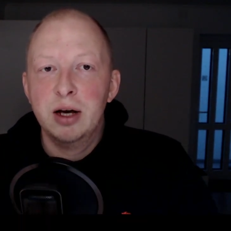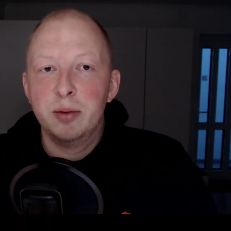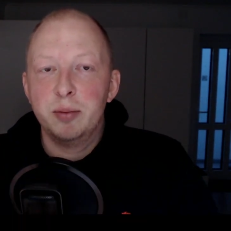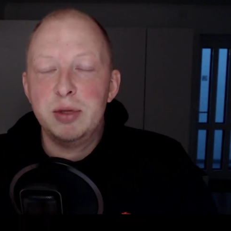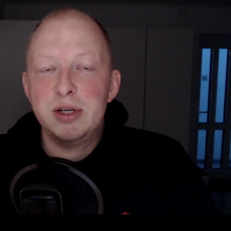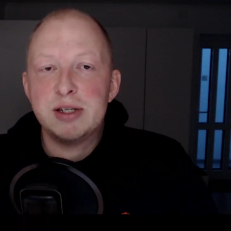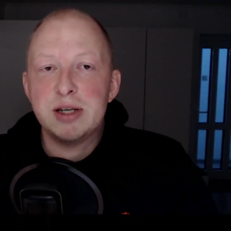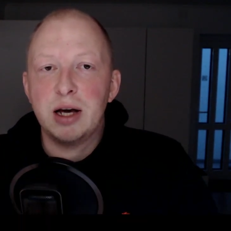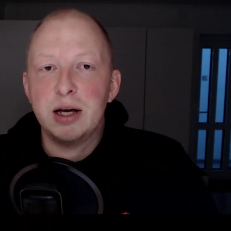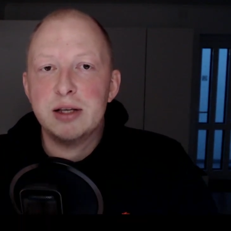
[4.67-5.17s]

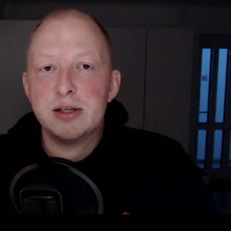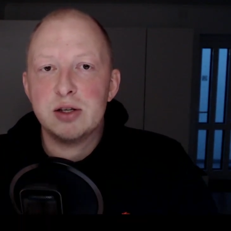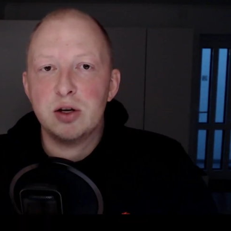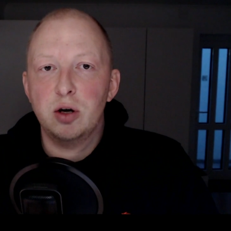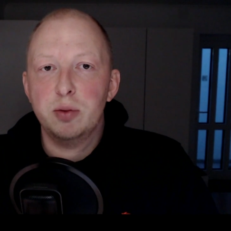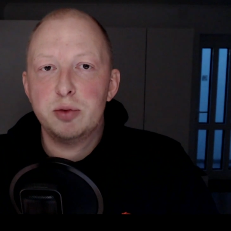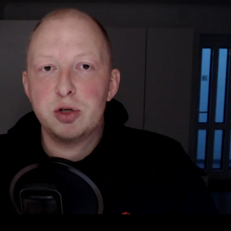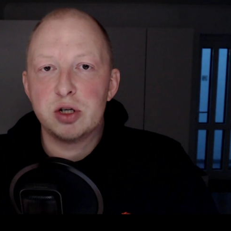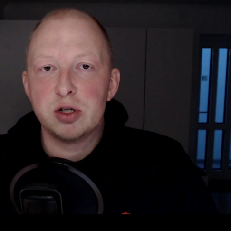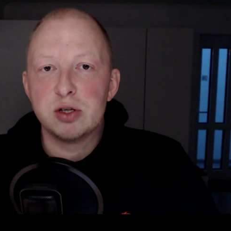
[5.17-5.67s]
Besides
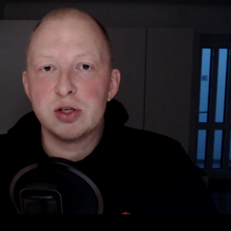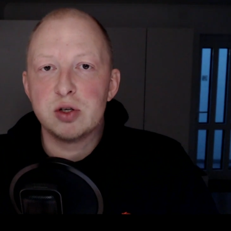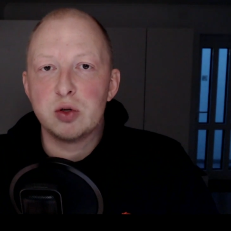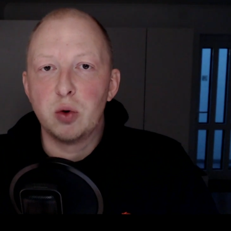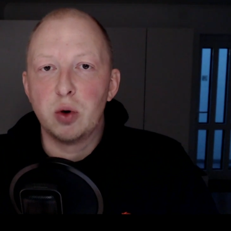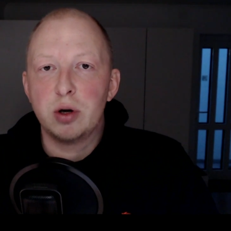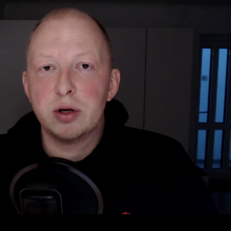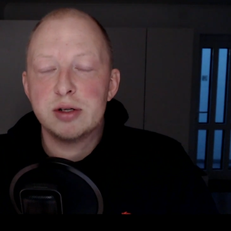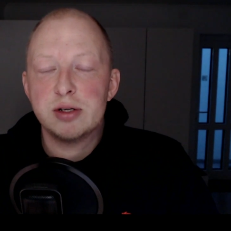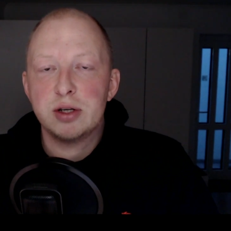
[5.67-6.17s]
option
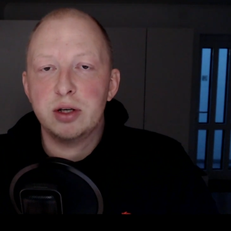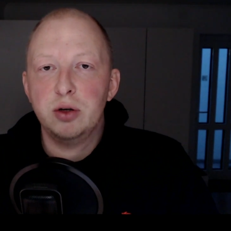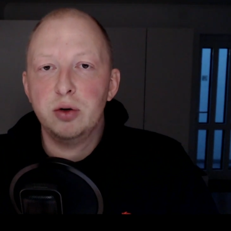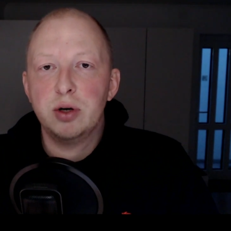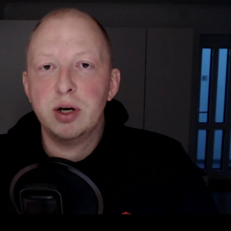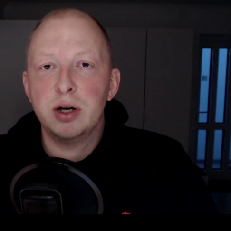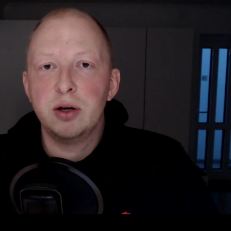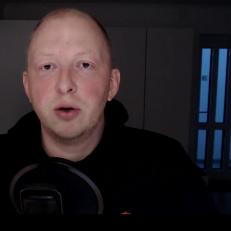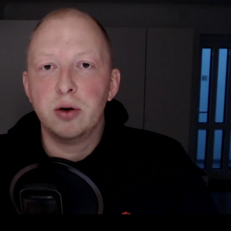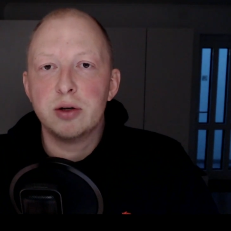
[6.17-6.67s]
stores, you
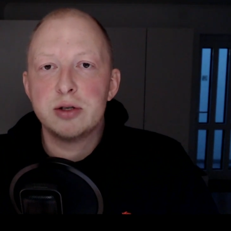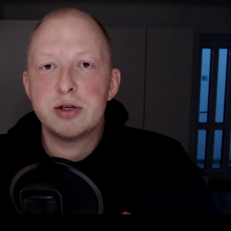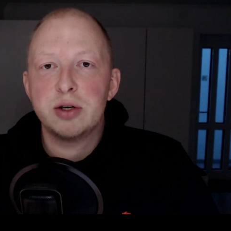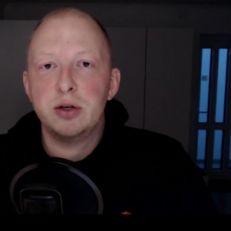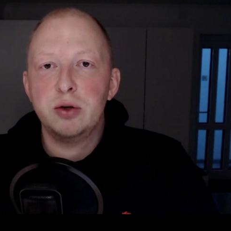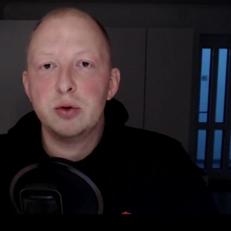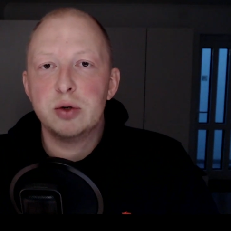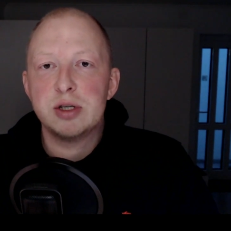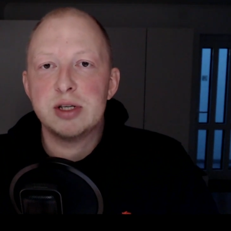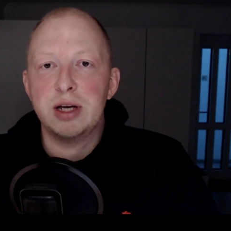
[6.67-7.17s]
can also
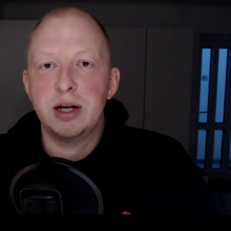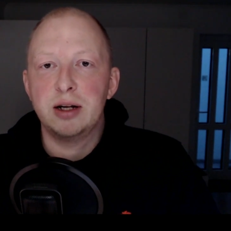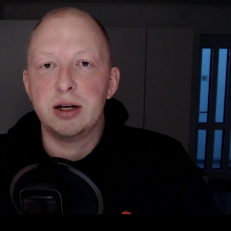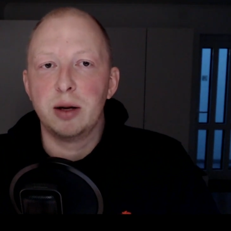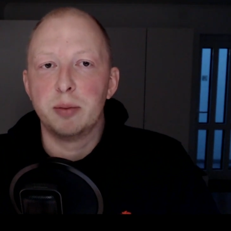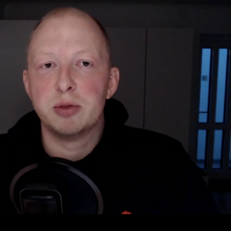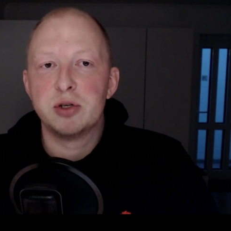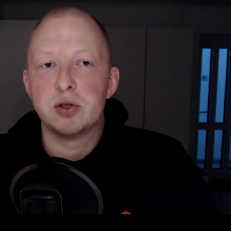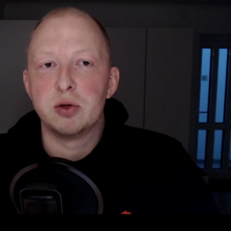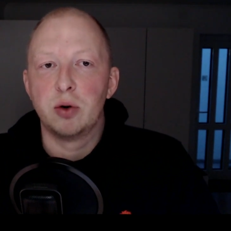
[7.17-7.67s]
use
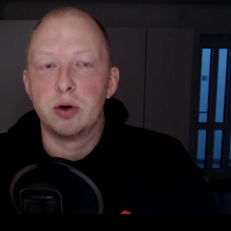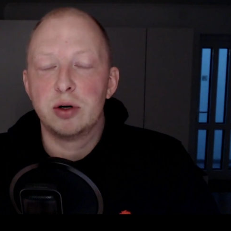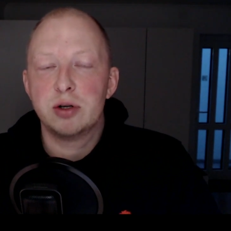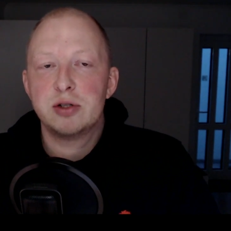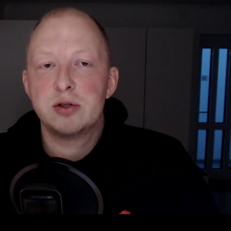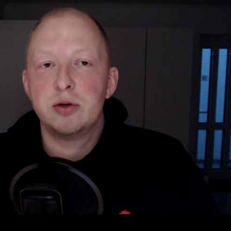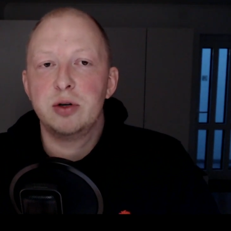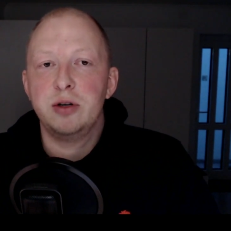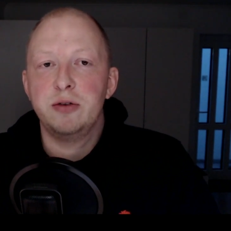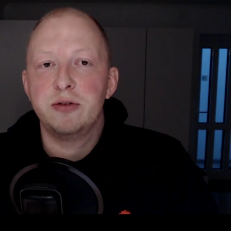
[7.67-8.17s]
setup stores
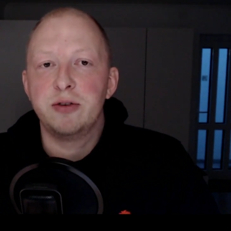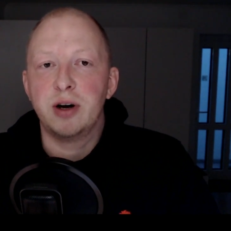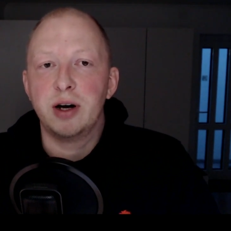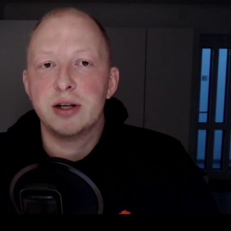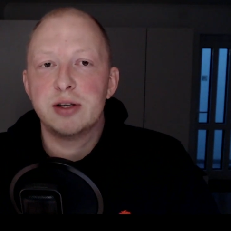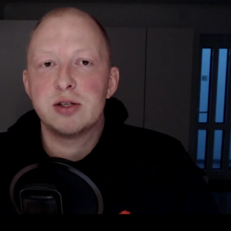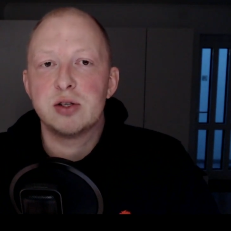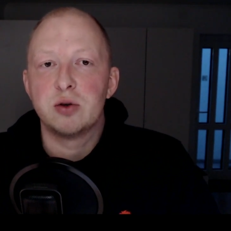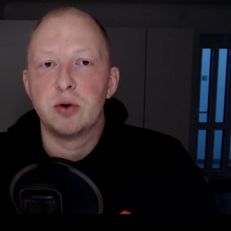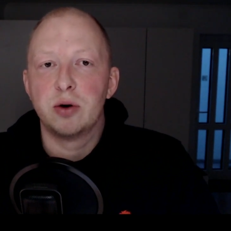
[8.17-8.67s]
to define
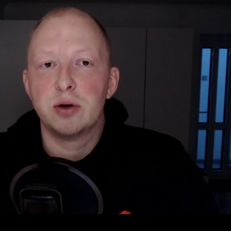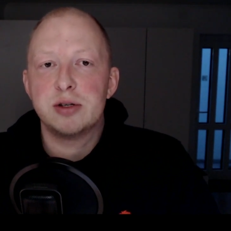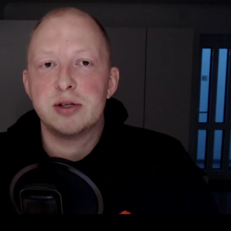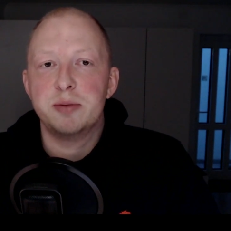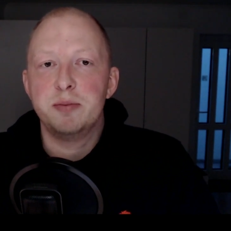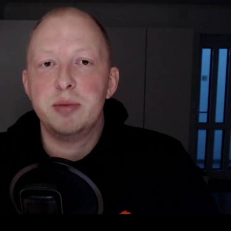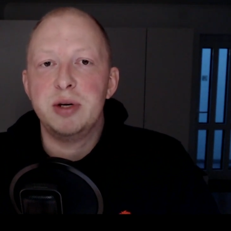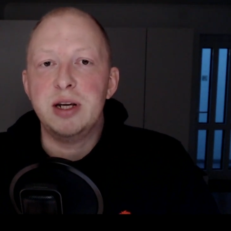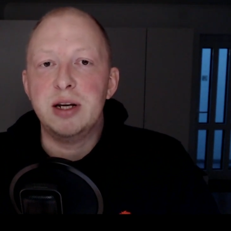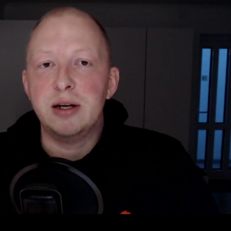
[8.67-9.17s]
stores
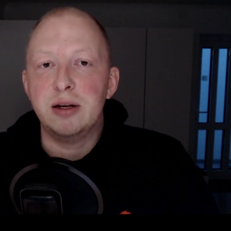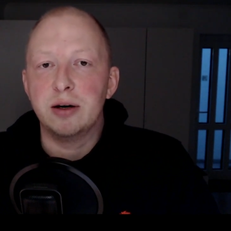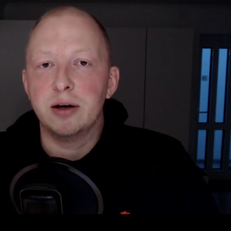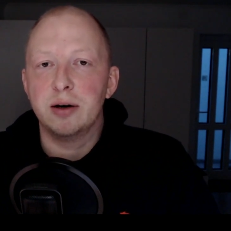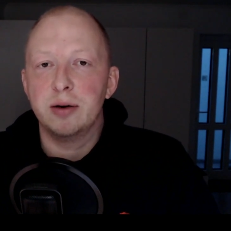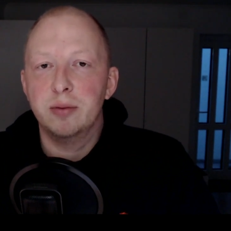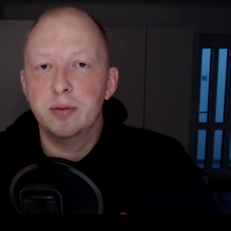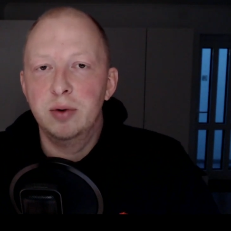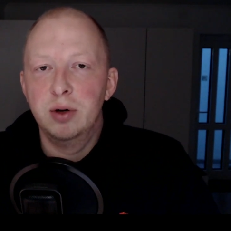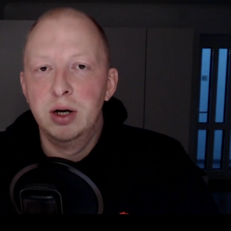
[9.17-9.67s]
in Pinia.